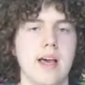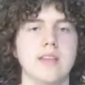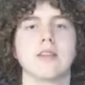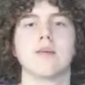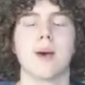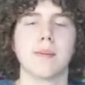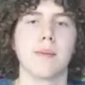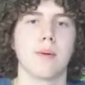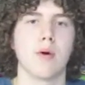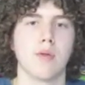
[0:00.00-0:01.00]
It's called the
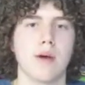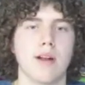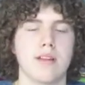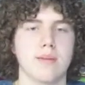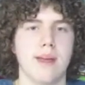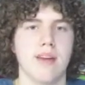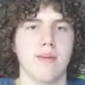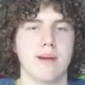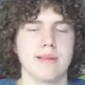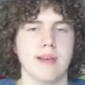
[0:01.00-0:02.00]
MacBook Pro with the Retina display, and
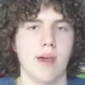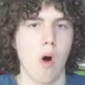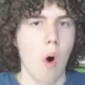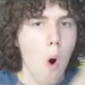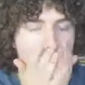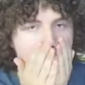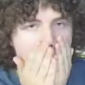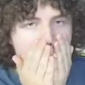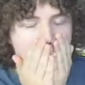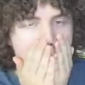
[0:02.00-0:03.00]
everybody's like,
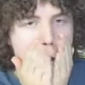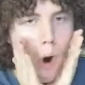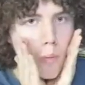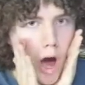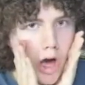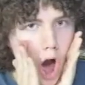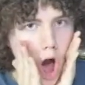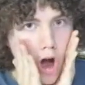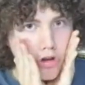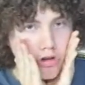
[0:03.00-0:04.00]
oh my
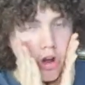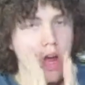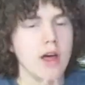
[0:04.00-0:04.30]
gosh.